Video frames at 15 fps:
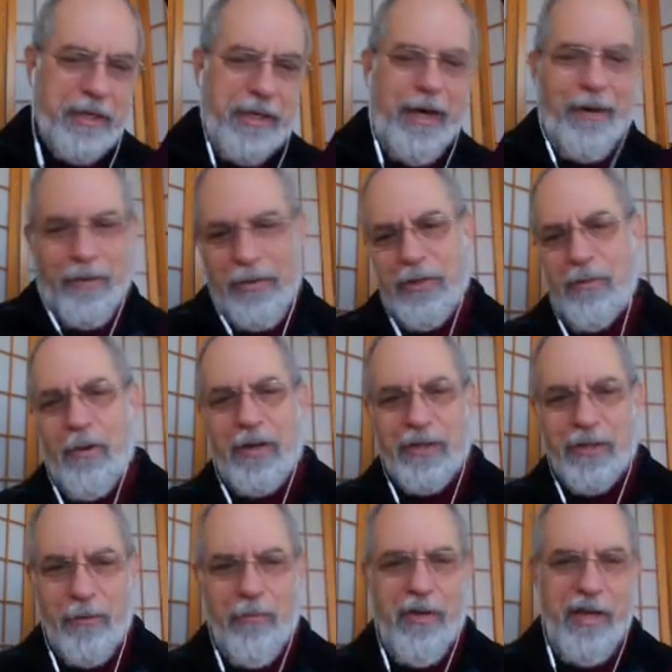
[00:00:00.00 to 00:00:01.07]
and hours
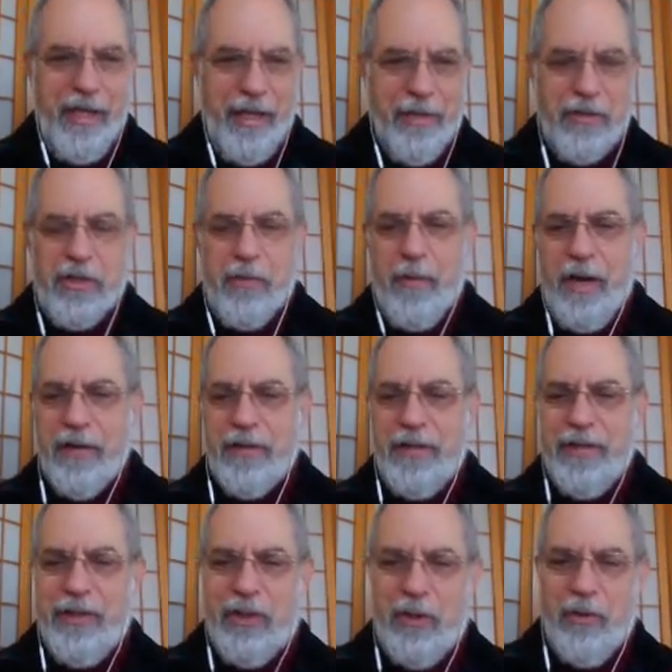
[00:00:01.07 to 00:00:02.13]
watching videos about
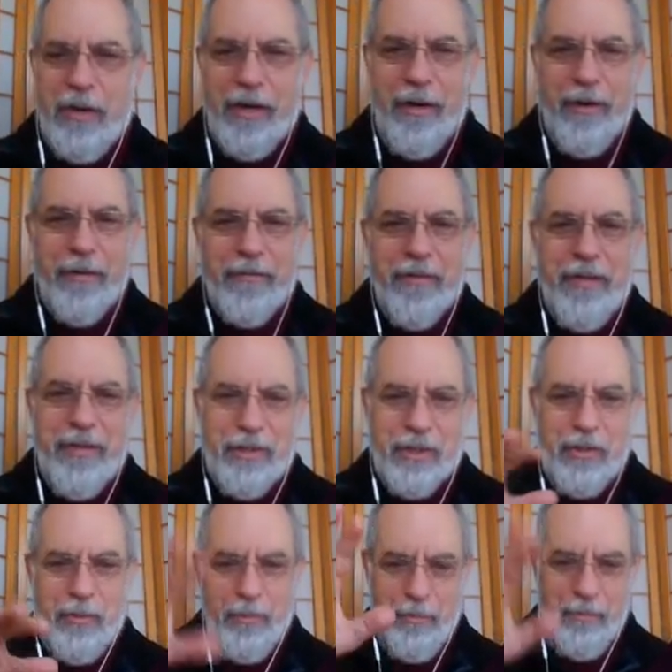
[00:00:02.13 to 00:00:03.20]
these
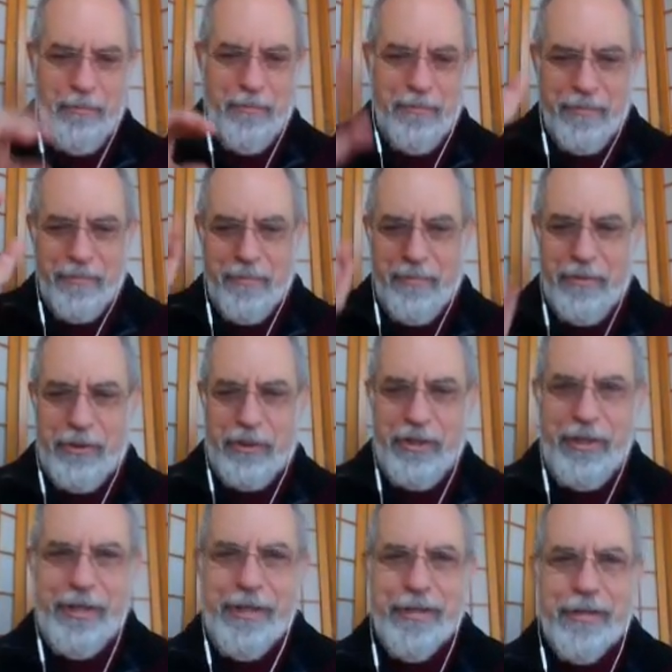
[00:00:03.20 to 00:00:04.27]
two
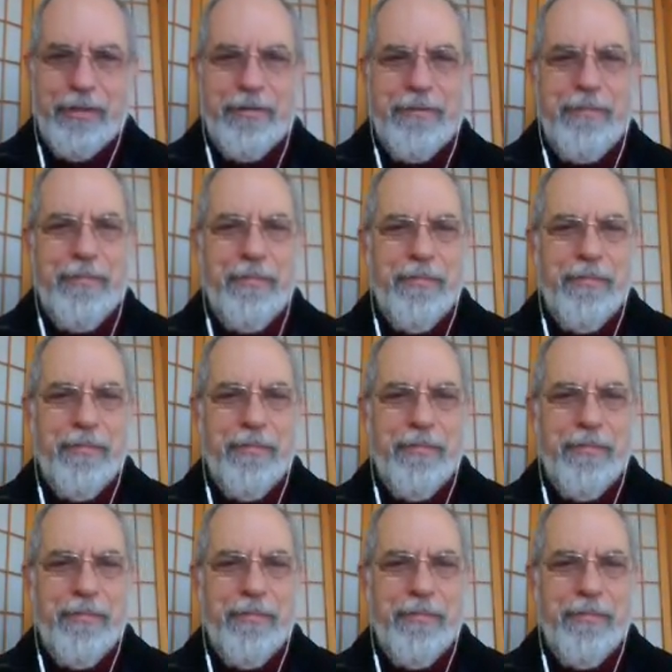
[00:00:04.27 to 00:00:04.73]
machines.